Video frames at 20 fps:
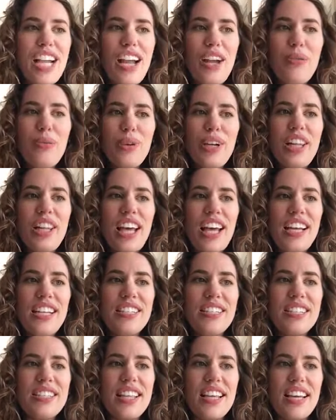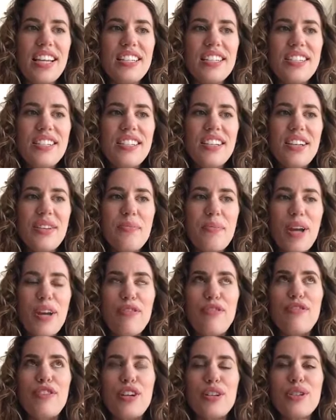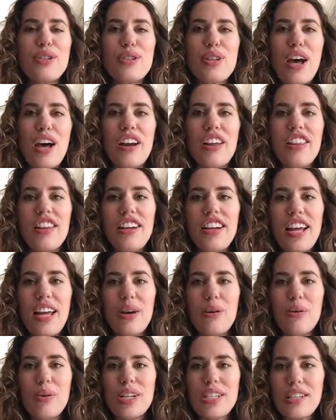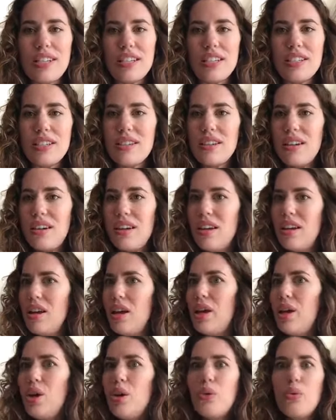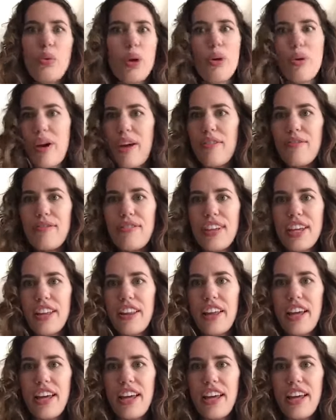I realized that my first thought of the day wasn't, what do I feel